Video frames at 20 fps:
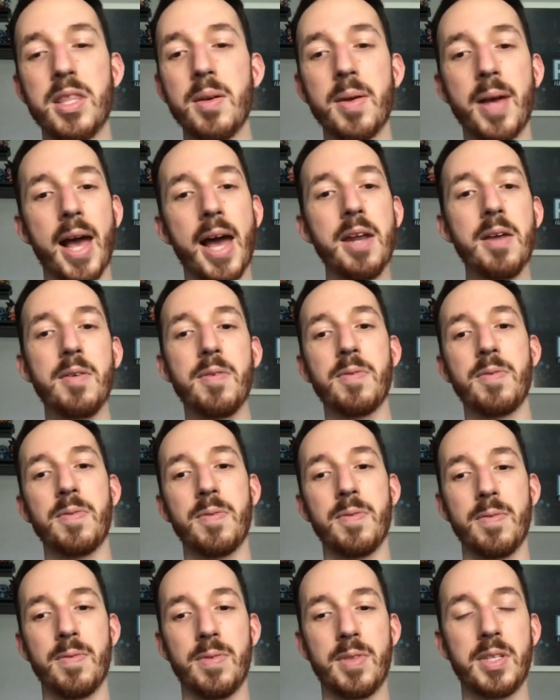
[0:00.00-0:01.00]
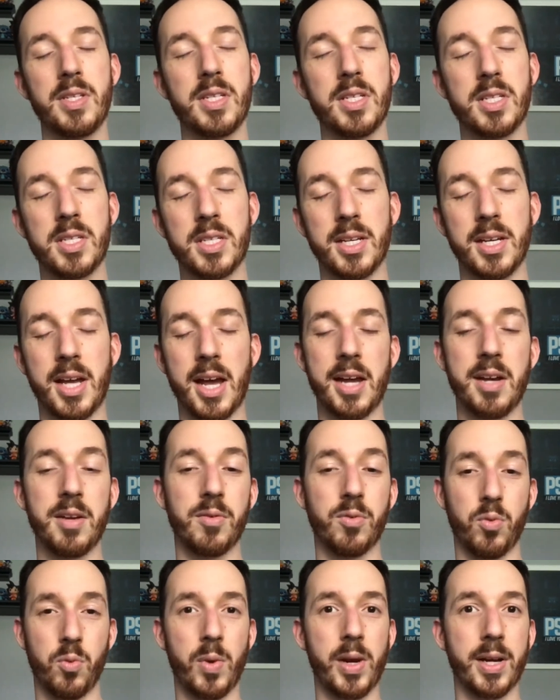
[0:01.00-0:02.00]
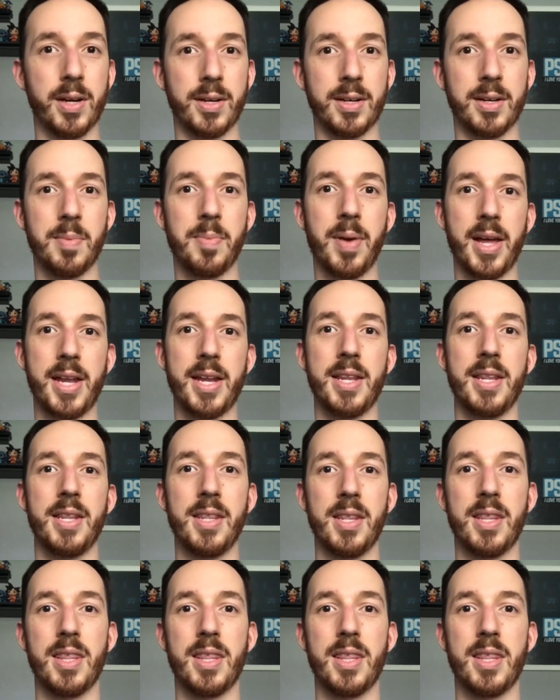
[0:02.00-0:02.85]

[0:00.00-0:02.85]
this is kind of weird, but